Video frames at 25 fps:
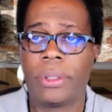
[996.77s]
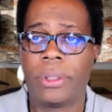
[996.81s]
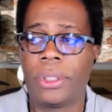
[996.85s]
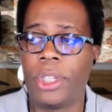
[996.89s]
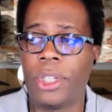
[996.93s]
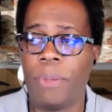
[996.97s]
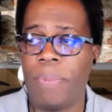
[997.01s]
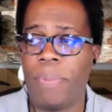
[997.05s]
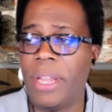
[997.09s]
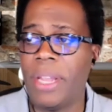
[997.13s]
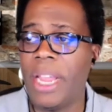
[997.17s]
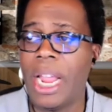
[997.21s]

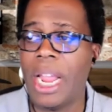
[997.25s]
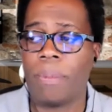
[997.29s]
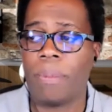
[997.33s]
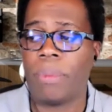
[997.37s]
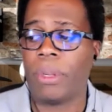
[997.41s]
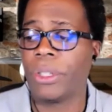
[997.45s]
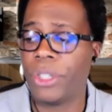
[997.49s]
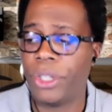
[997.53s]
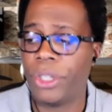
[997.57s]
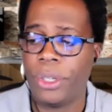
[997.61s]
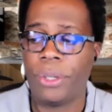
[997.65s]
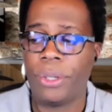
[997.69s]
to be
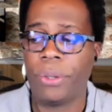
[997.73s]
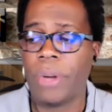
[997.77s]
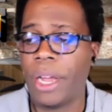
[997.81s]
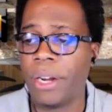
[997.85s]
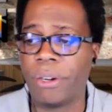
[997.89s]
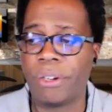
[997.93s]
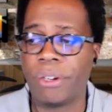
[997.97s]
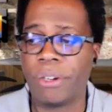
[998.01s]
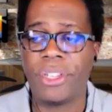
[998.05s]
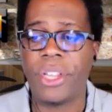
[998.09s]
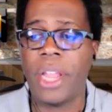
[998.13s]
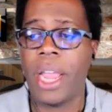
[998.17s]
able to
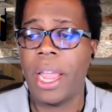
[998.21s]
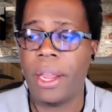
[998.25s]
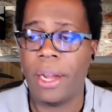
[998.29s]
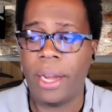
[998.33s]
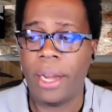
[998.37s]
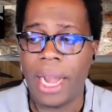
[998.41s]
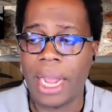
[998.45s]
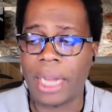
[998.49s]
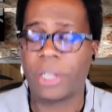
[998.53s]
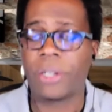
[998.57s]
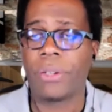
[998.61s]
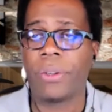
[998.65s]
understand
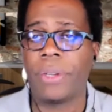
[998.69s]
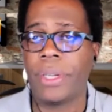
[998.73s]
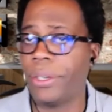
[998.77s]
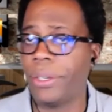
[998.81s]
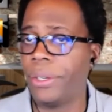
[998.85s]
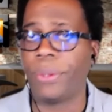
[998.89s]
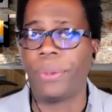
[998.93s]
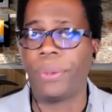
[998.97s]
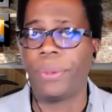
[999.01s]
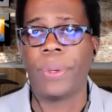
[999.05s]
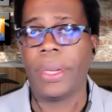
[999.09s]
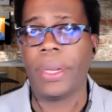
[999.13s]
and actually
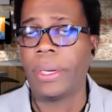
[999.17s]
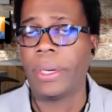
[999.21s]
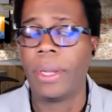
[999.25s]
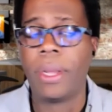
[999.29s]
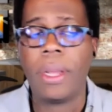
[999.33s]
do it.